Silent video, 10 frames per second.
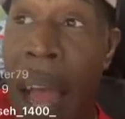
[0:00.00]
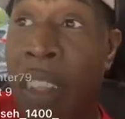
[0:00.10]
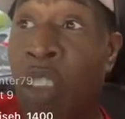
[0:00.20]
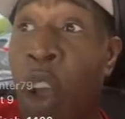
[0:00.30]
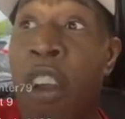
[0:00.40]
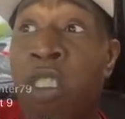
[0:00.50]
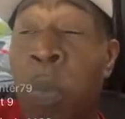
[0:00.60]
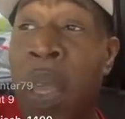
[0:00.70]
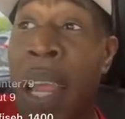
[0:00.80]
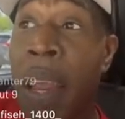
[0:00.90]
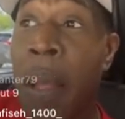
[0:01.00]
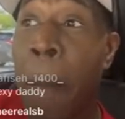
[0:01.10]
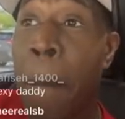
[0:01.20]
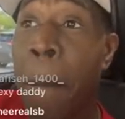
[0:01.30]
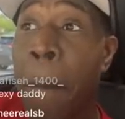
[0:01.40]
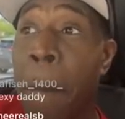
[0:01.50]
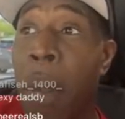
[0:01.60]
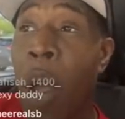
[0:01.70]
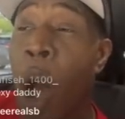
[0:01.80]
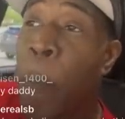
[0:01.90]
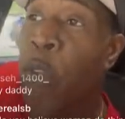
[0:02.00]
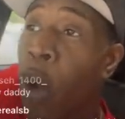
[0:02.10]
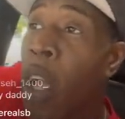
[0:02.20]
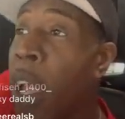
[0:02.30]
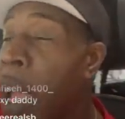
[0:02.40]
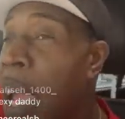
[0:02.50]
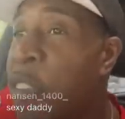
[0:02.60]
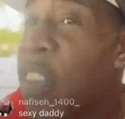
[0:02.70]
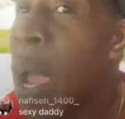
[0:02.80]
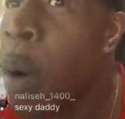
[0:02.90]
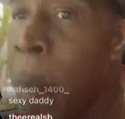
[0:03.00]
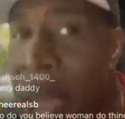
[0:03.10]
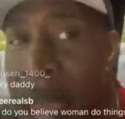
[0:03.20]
at certain speed, up to, if they were